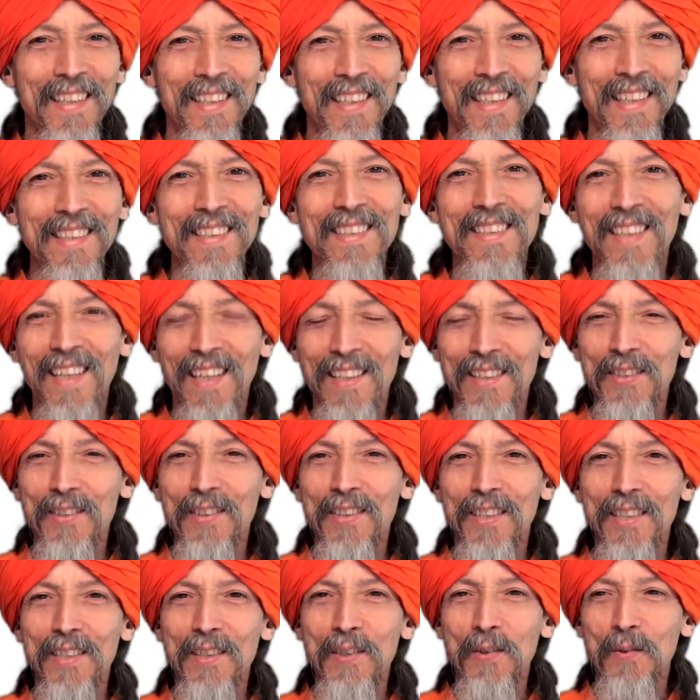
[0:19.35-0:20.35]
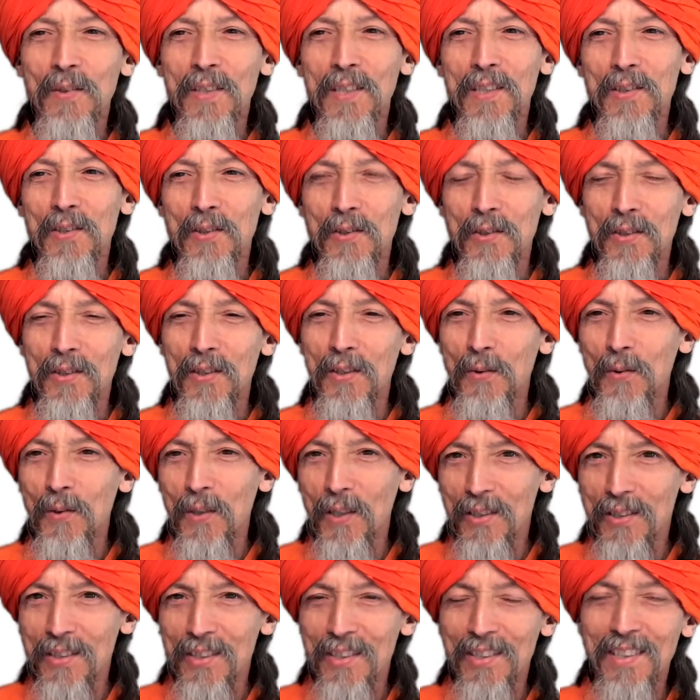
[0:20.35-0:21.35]
In Sanskrit, we use the
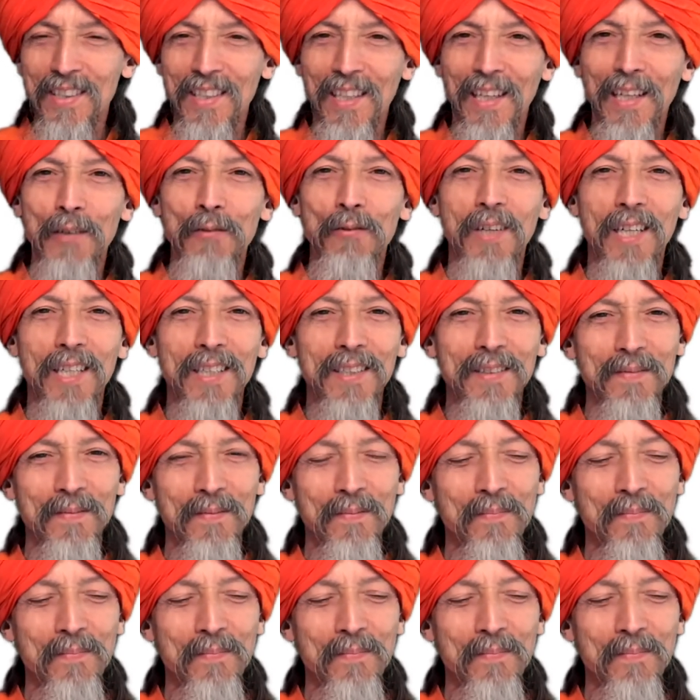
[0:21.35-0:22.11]
word seva.